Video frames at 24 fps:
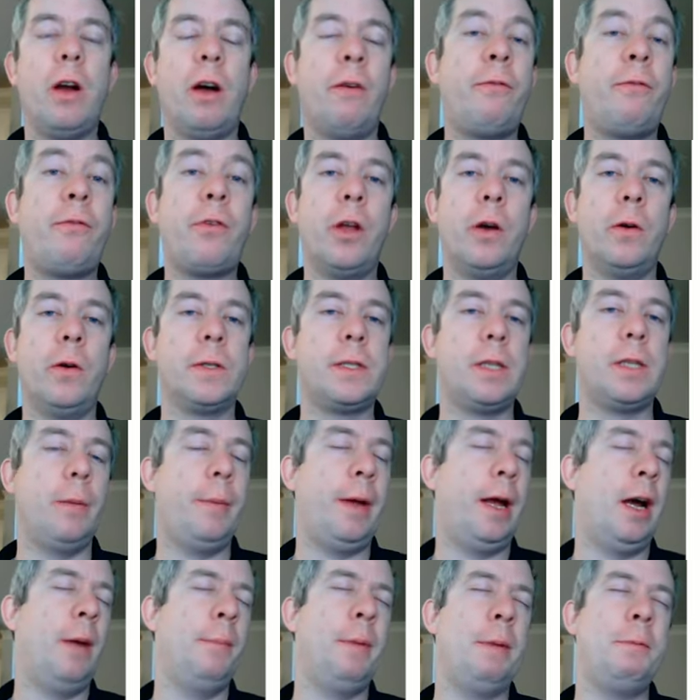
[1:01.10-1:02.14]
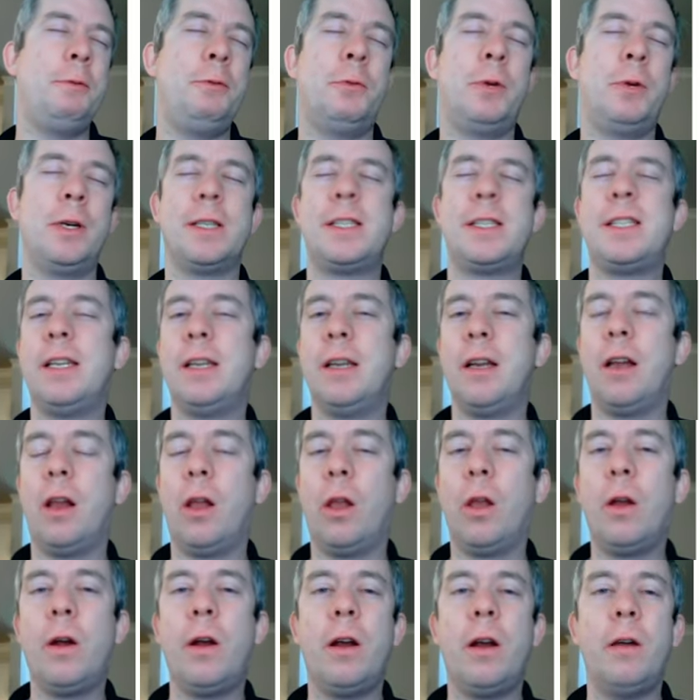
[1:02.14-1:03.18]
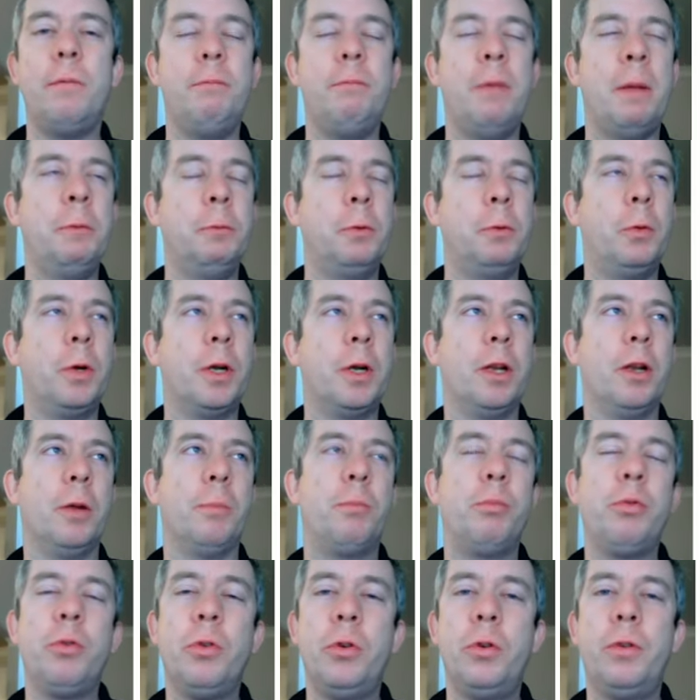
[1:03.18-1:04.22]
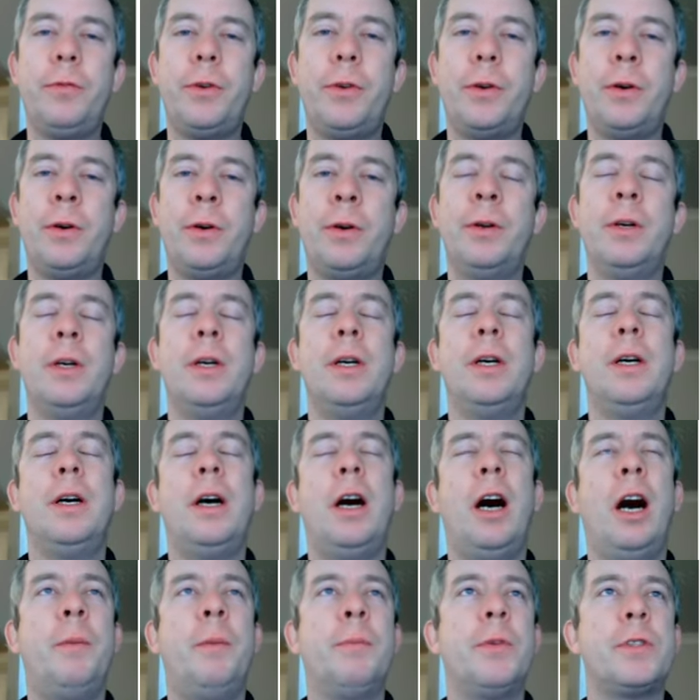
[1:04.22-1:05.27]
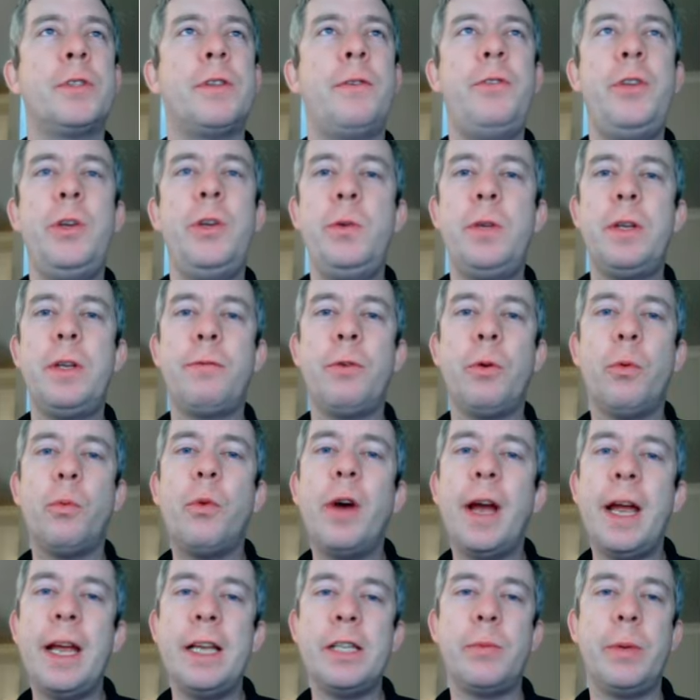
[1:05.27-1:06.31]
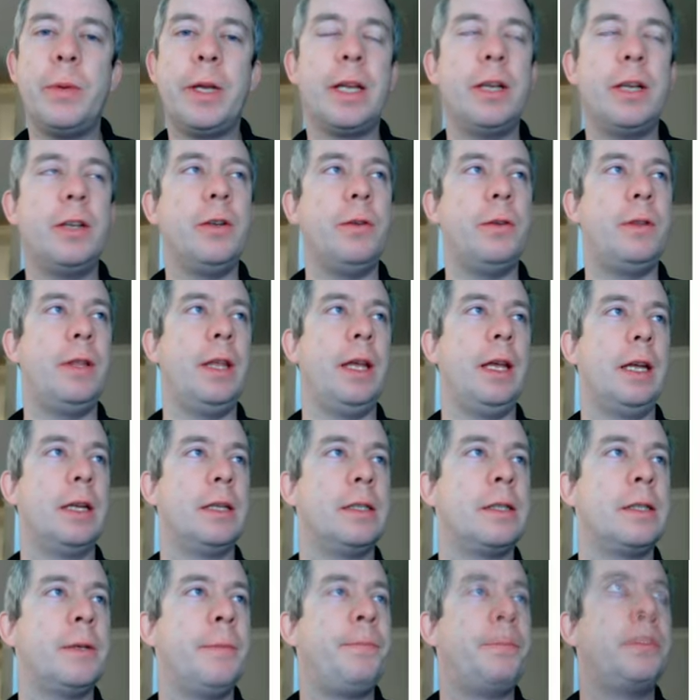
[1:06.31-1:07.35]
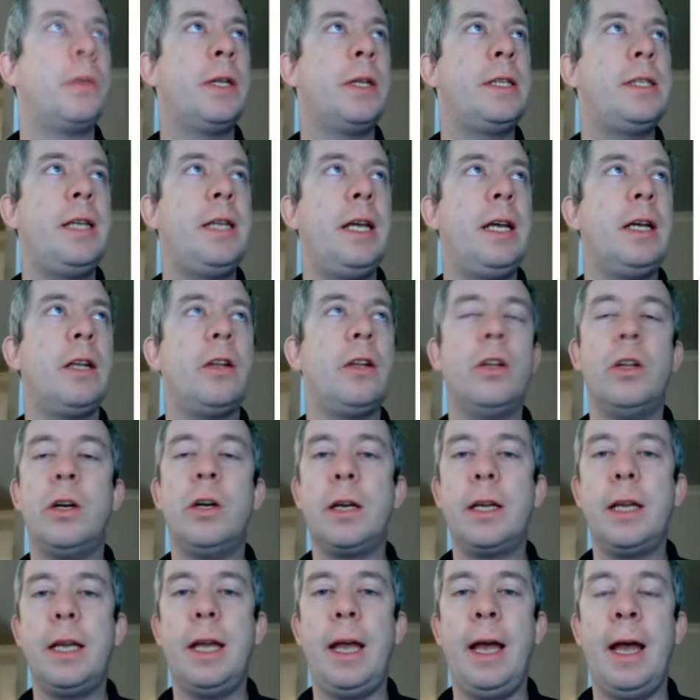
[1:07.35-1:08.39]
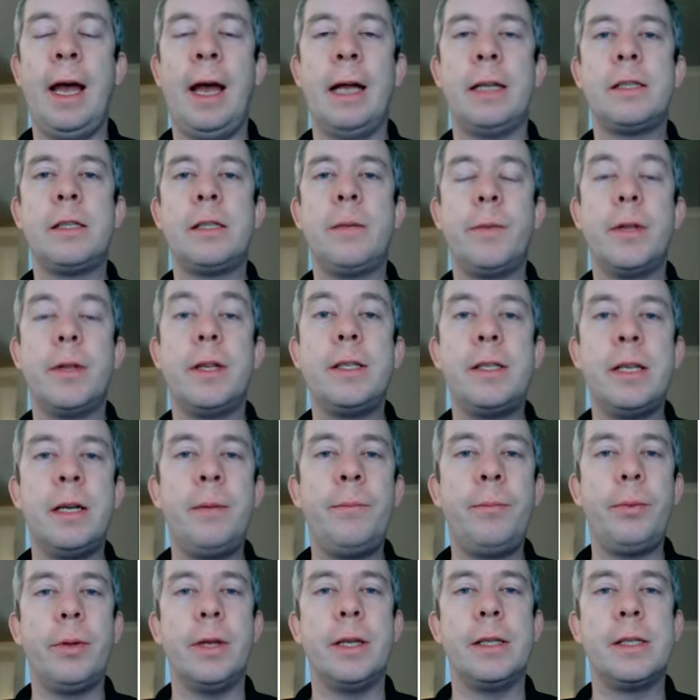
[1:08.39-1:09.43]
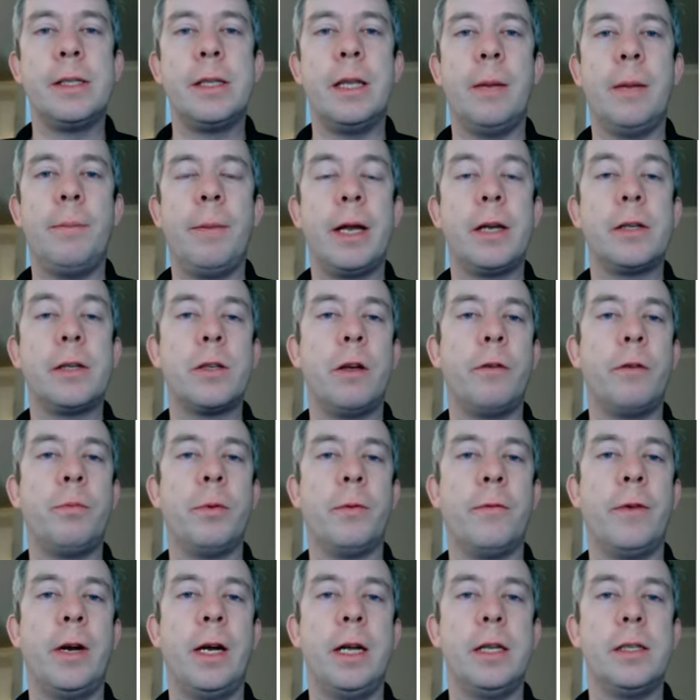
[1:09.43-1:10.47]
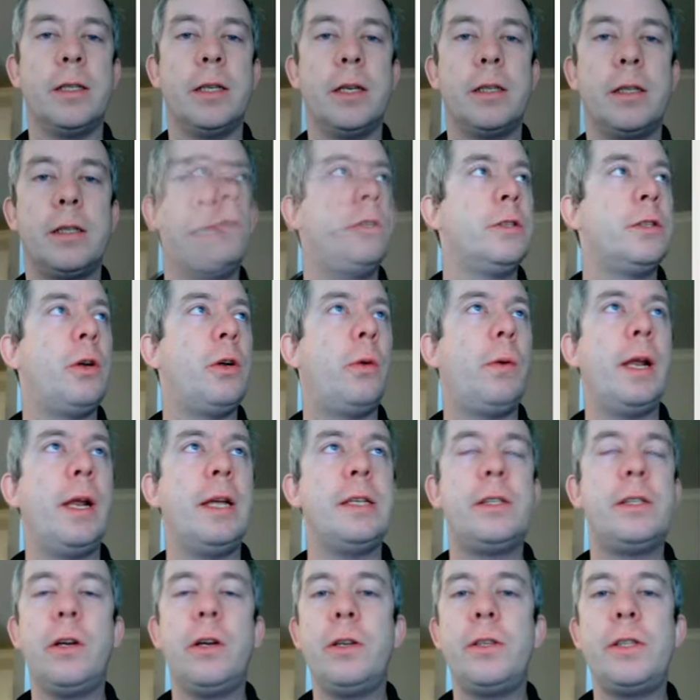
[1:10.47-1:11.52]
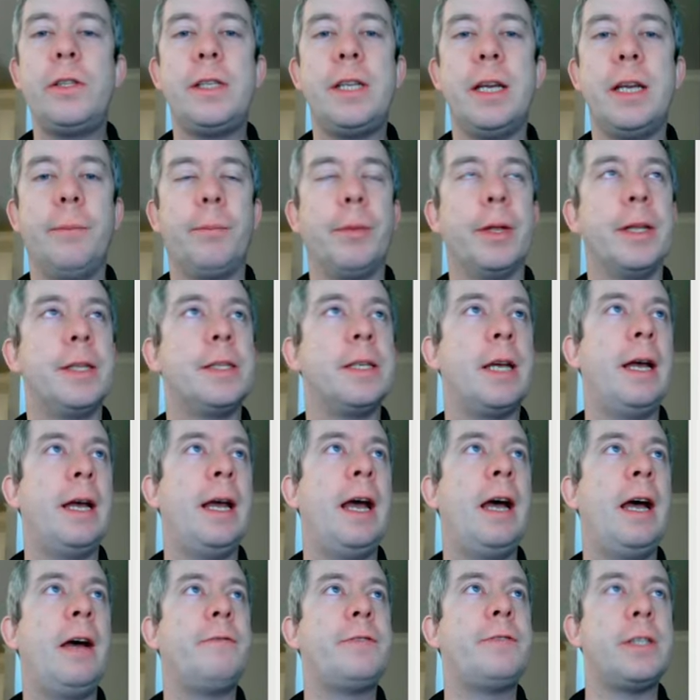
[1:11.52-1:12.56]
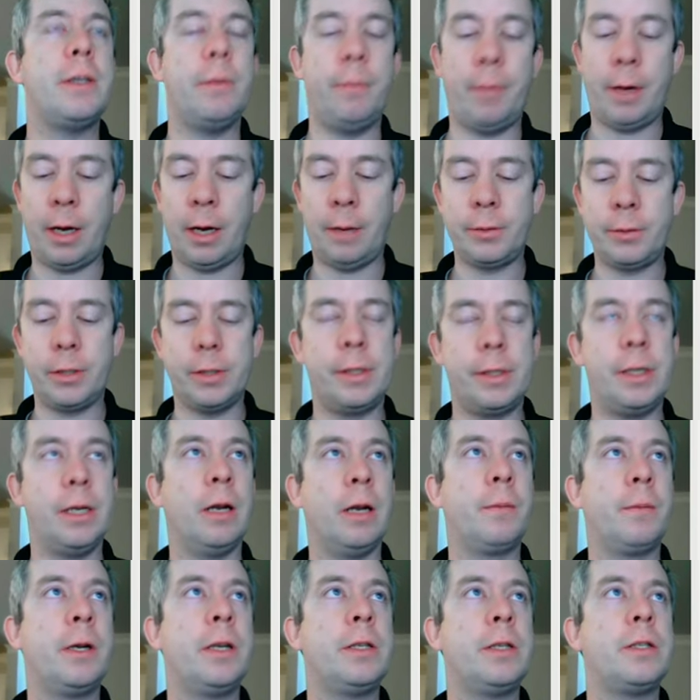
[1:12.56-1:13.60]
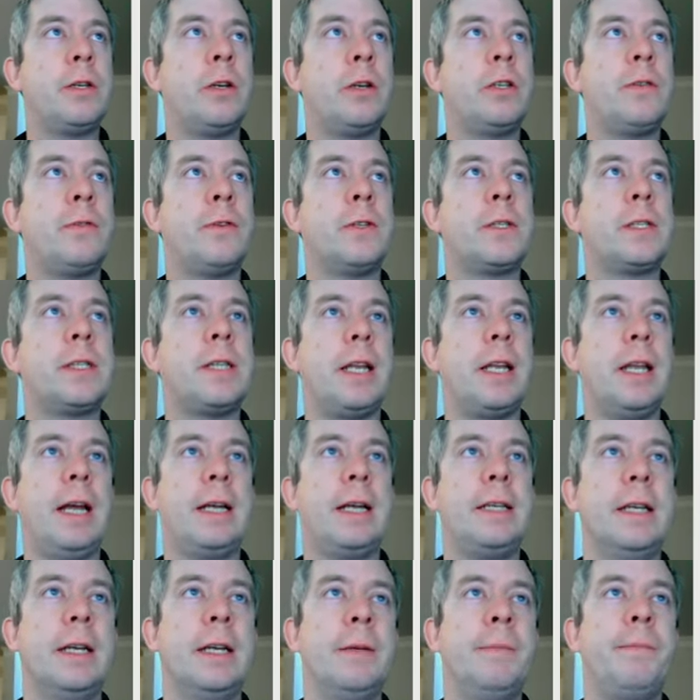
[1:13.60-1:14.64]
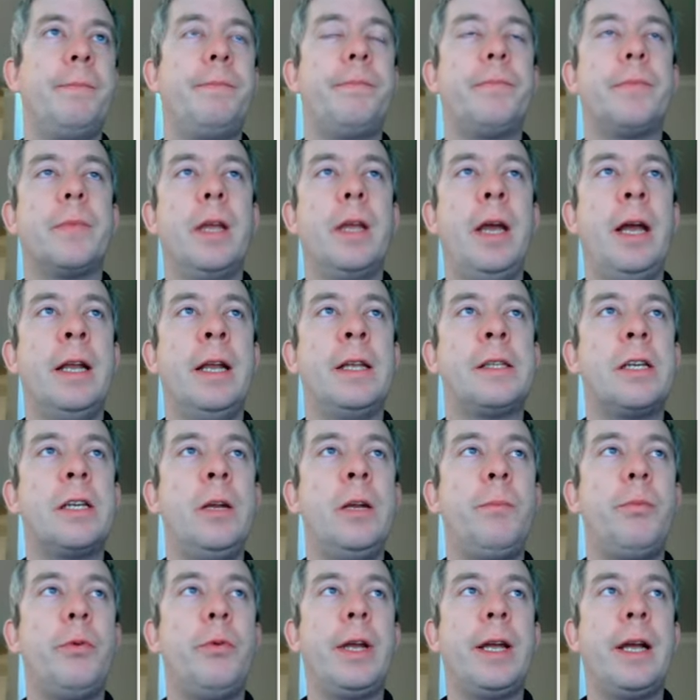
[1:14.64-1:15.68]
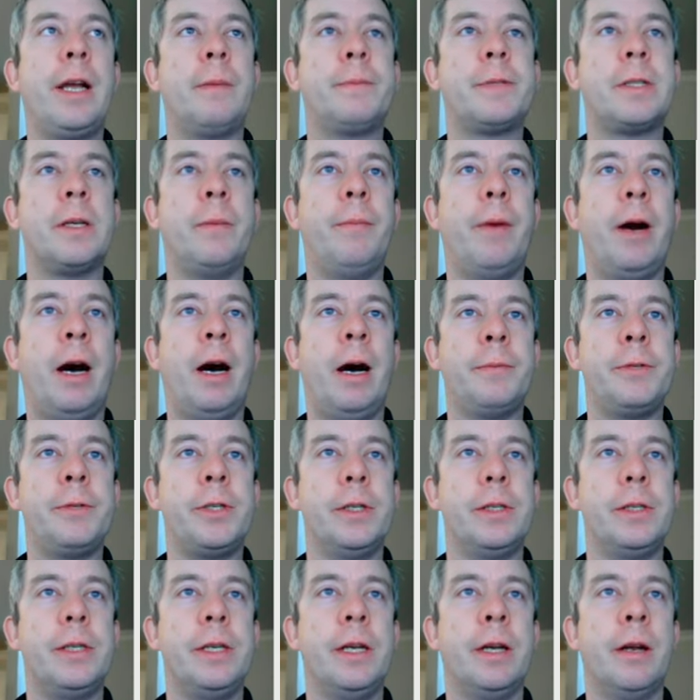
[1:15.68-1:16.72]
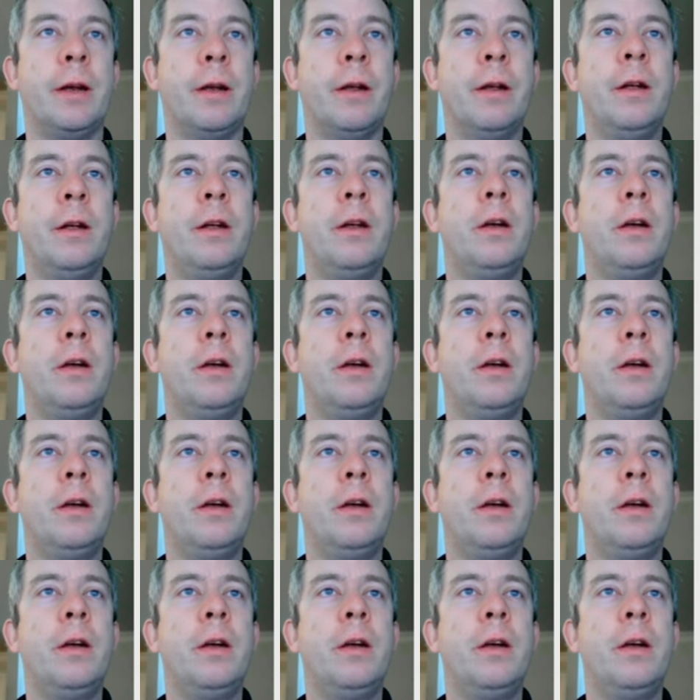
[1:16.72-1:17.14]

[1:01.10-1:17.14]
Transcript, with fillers: a flow somehow. Maybe we want to send an alert, maybe we want an approval. Um, there's a few different ways we can do things. So let's take a look at some of the templates that Microsoft provides us. So when I search templates, I have some options here and I'm gonna search for selected and it's gonna bring up some options here.